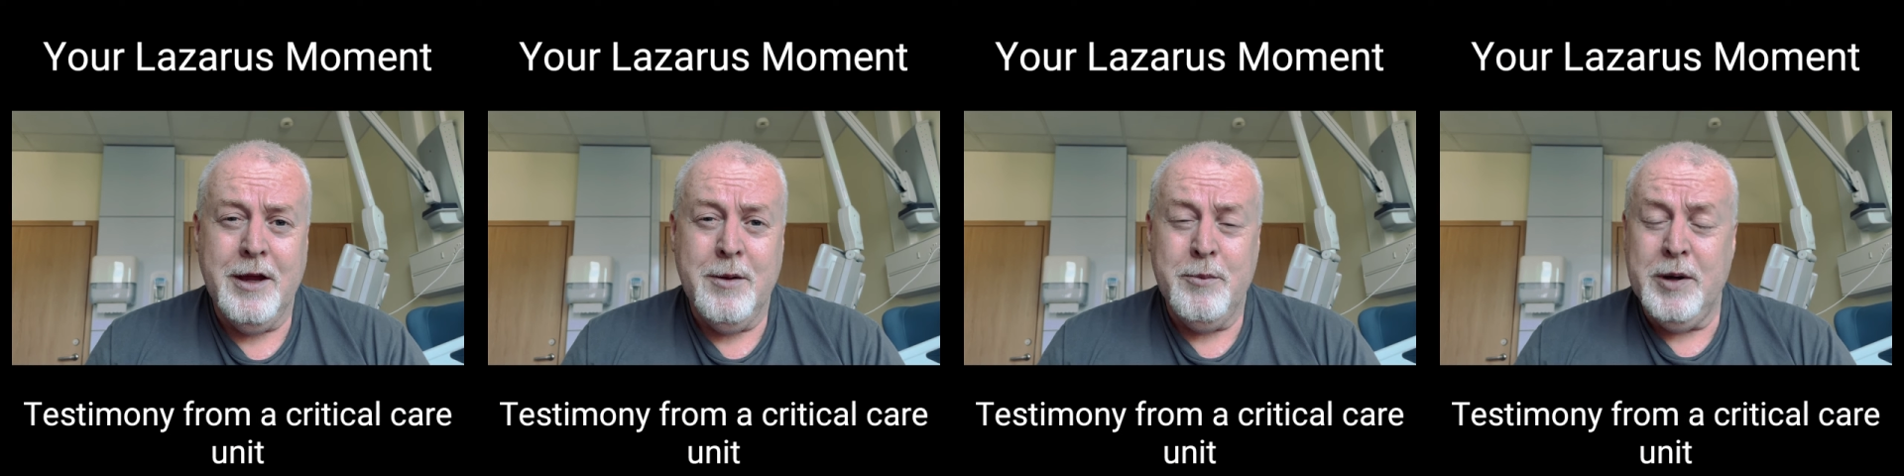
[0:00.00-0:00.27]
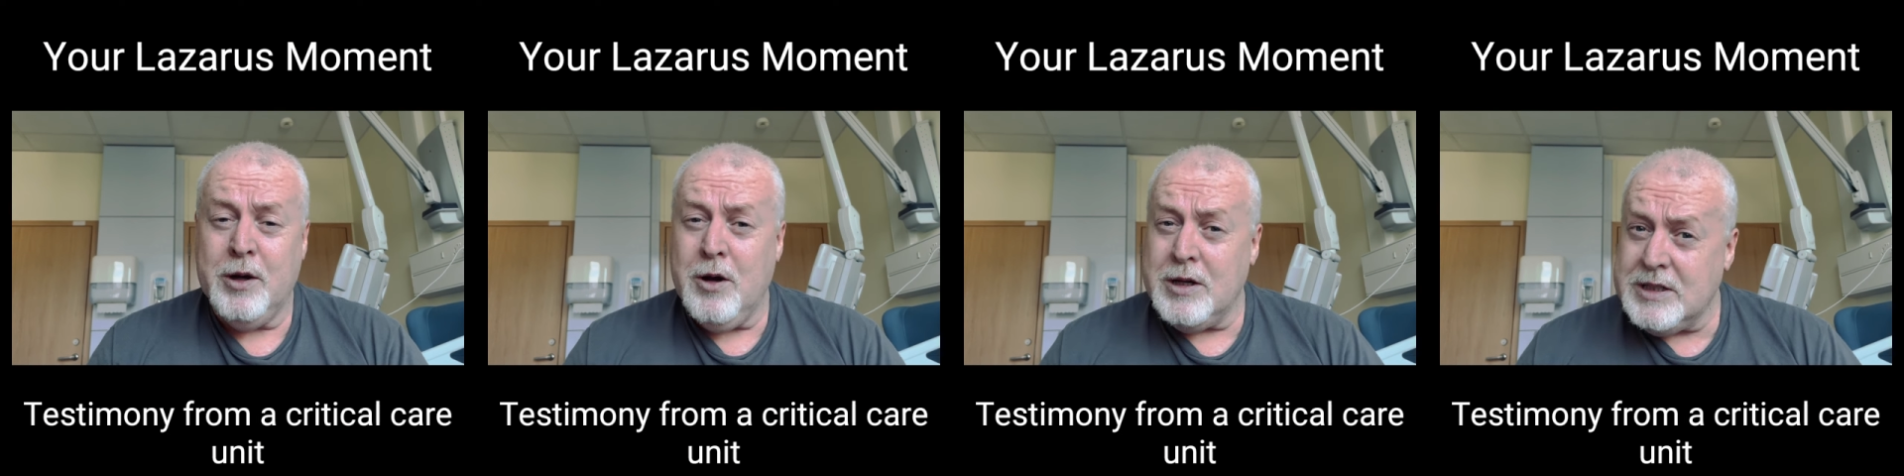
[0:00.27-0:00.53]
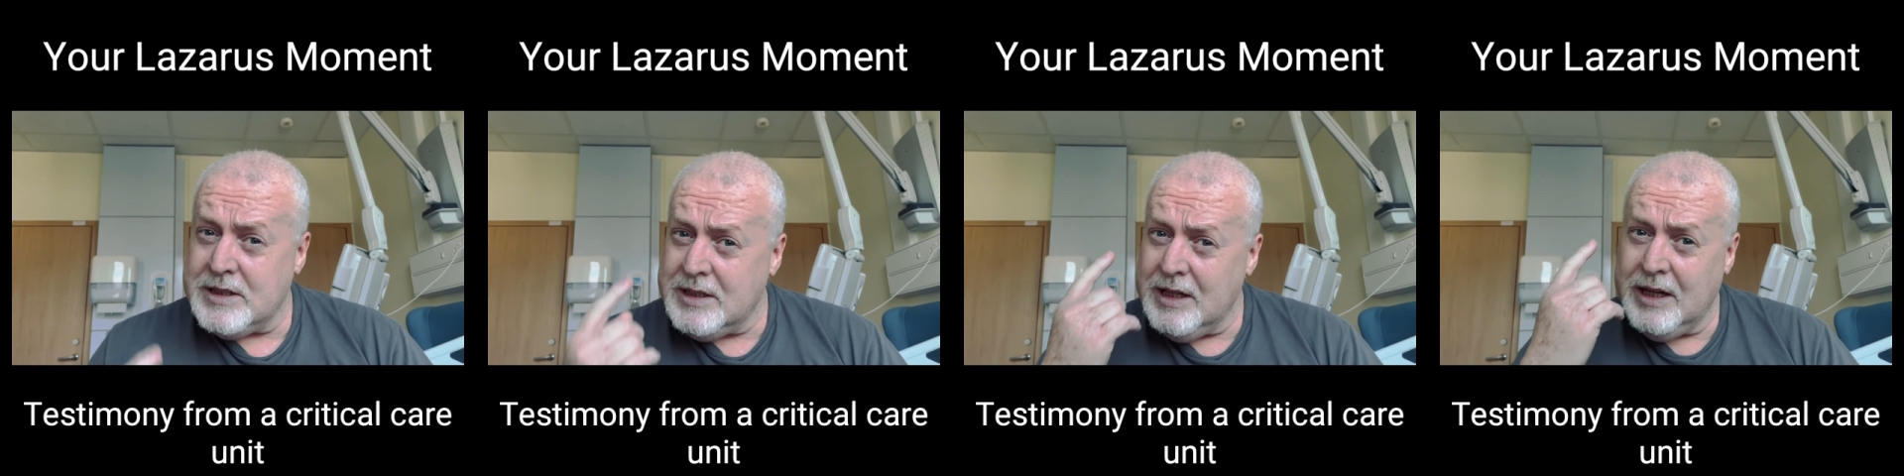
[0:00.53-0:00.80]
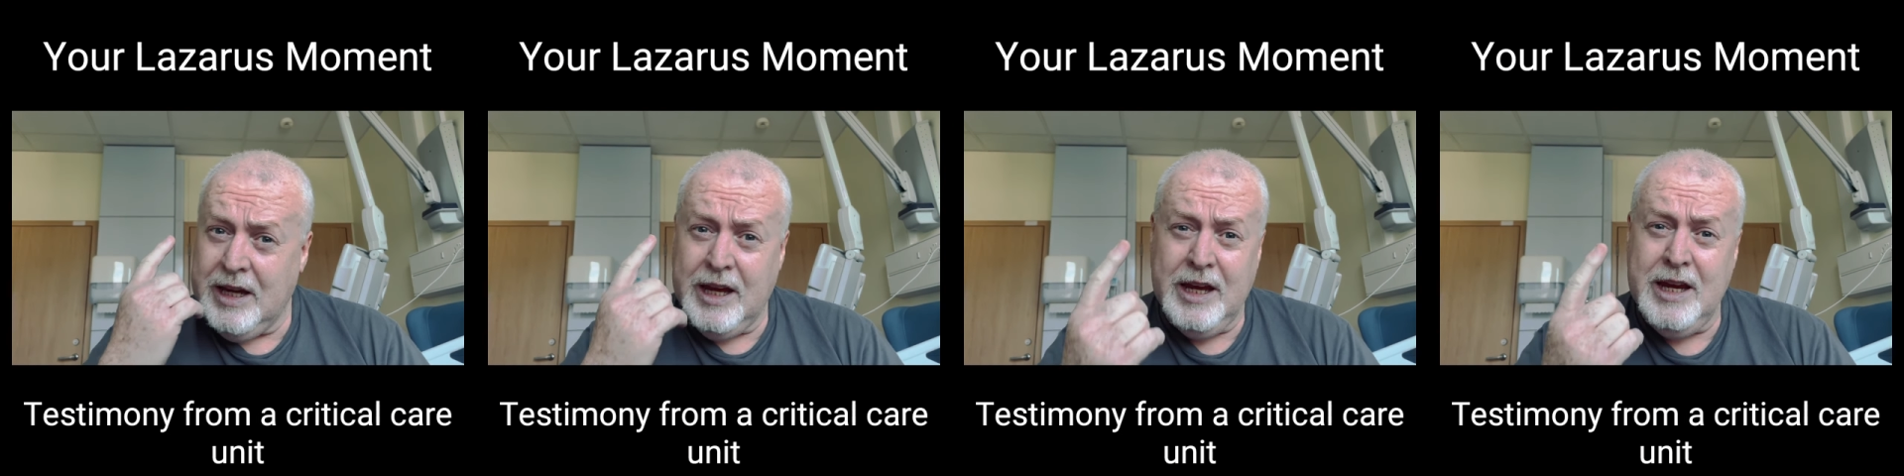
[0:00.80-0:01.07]
because
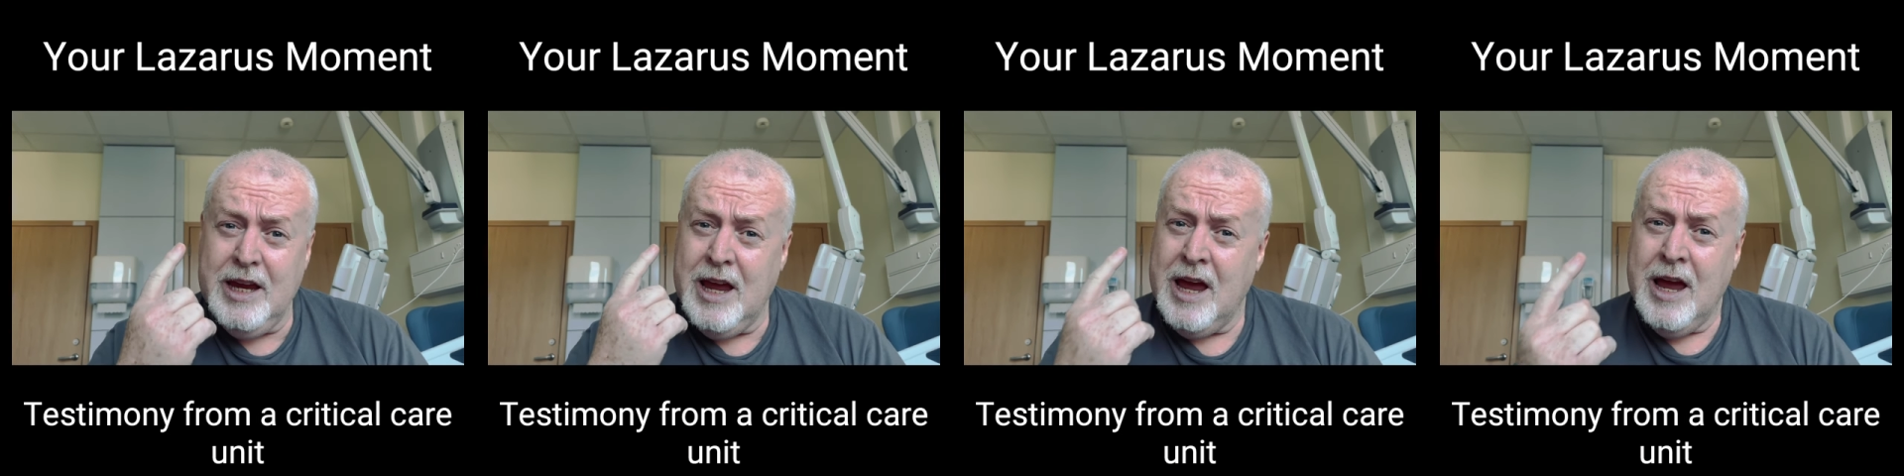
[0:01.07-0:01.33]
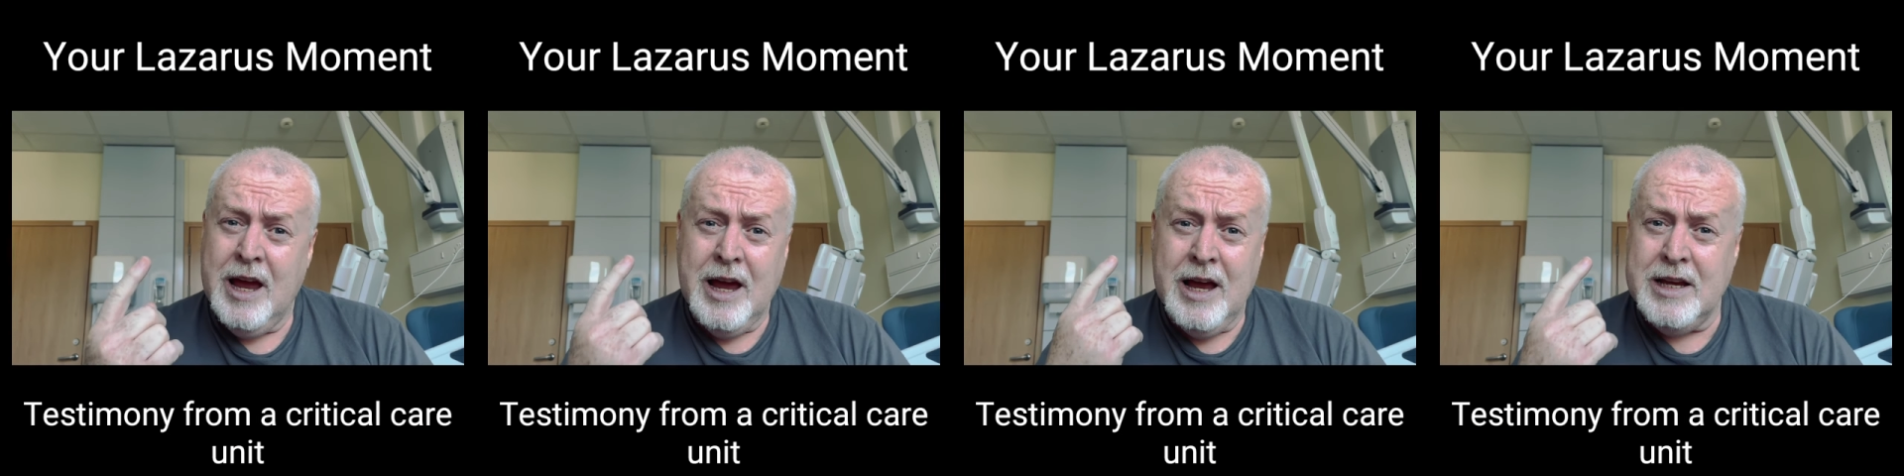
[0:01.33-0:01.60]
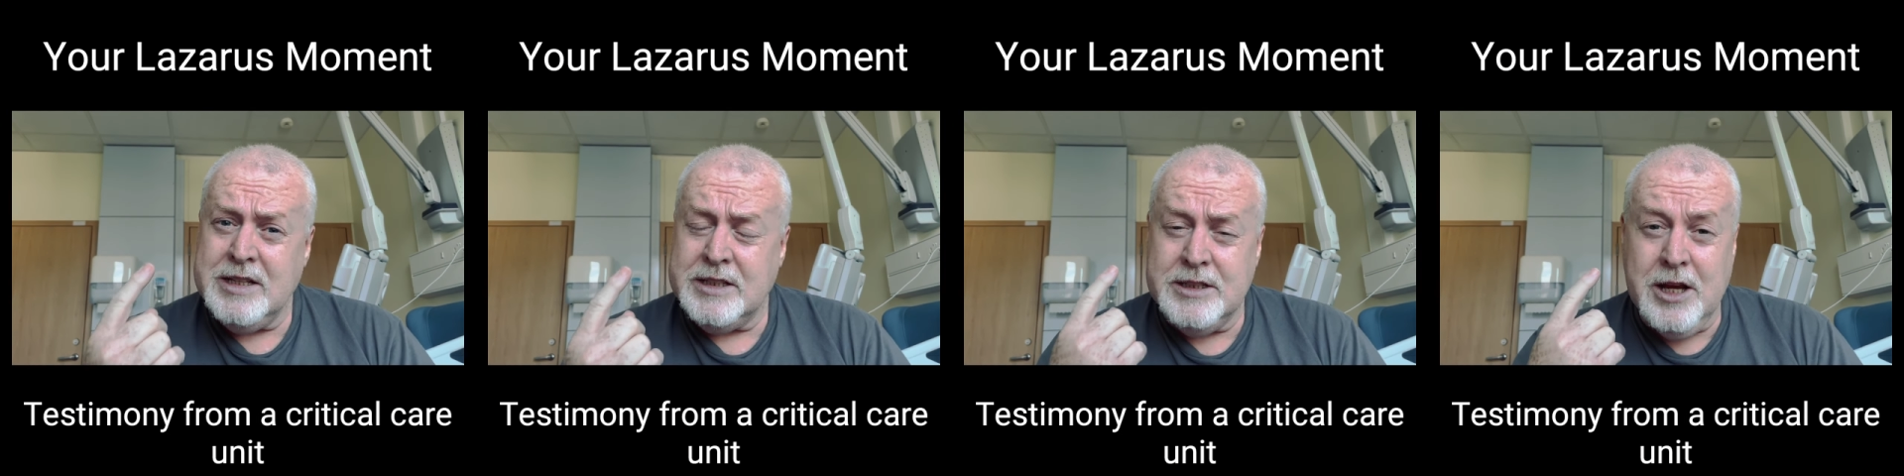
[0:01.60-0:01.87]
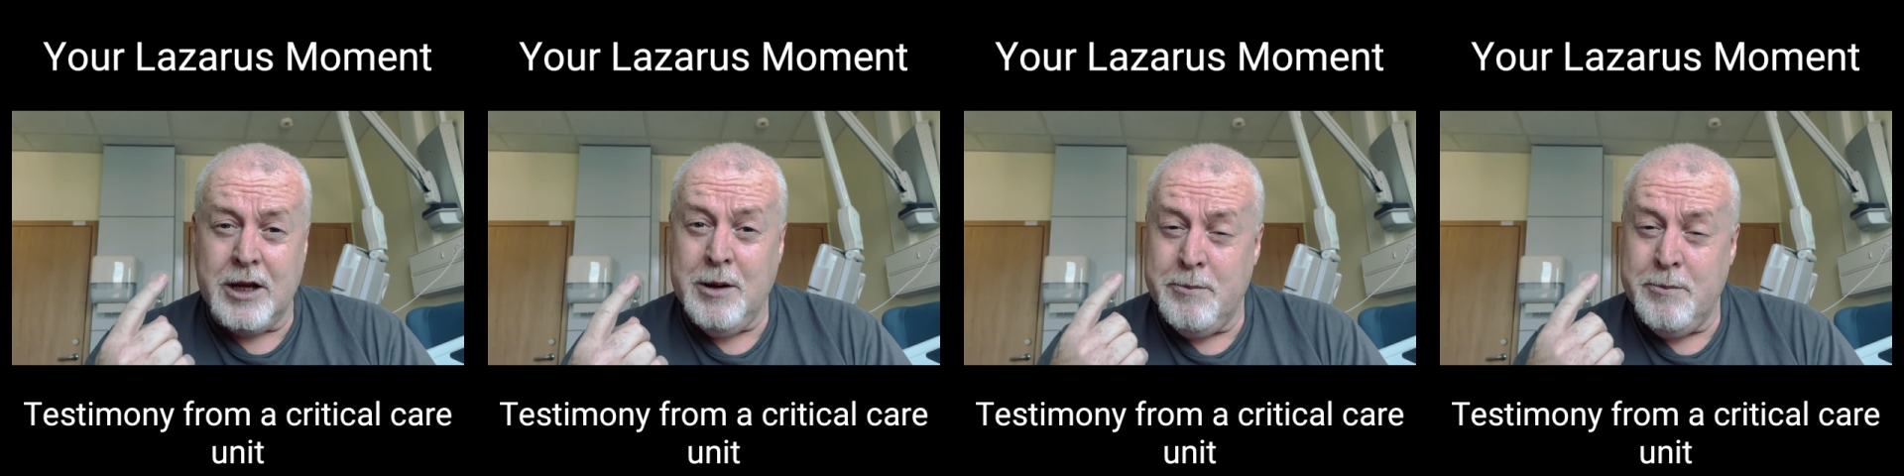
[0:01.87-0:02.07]
he has done